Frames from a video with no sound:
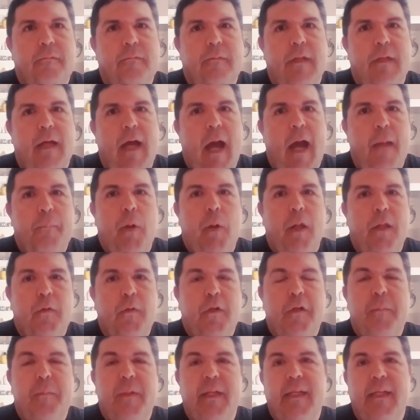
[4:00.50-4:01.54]
I probably
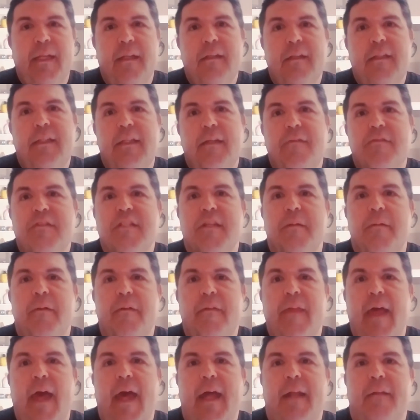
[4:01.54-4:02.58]
would have been guilty of some of
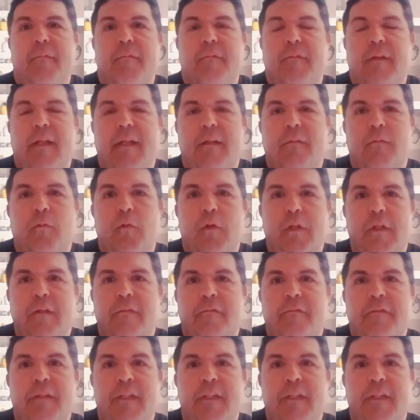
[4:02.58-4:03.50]
that, and would have